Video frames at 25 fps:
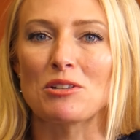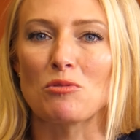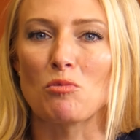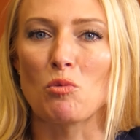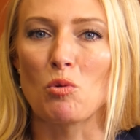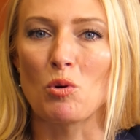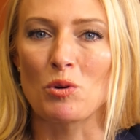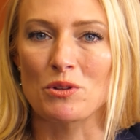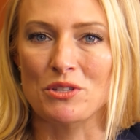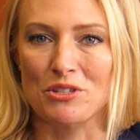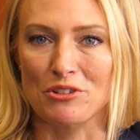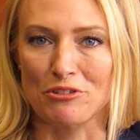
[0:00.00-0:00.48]

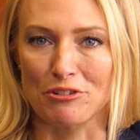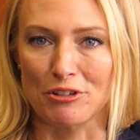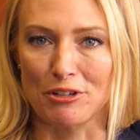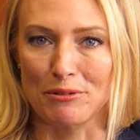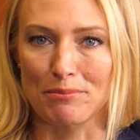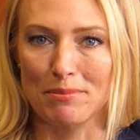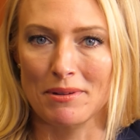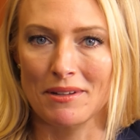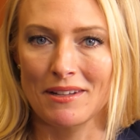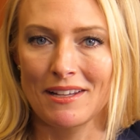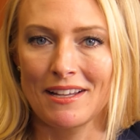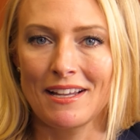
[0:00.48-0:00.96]
Awards
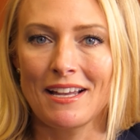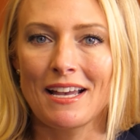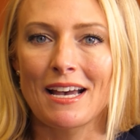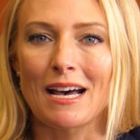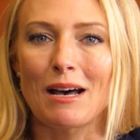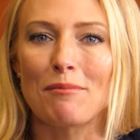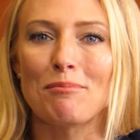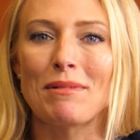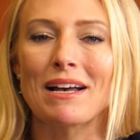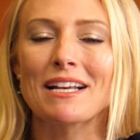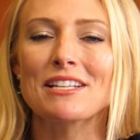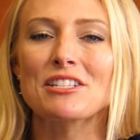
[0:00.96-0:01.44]
Group.
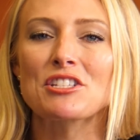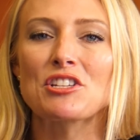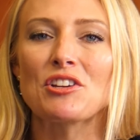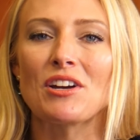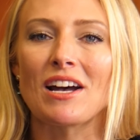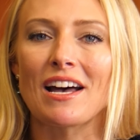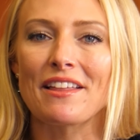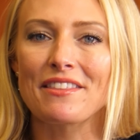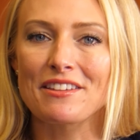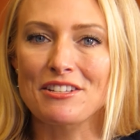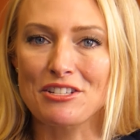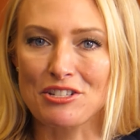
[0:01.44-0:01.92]
Amongst
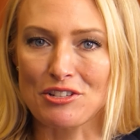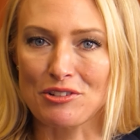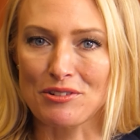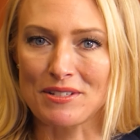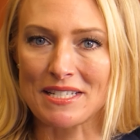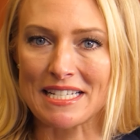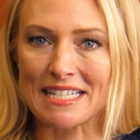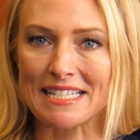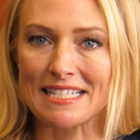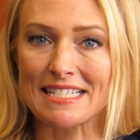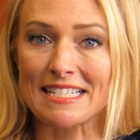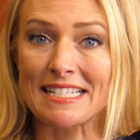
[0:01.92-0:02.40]
her other
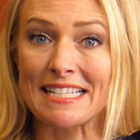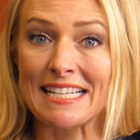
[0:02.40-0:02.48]
duties,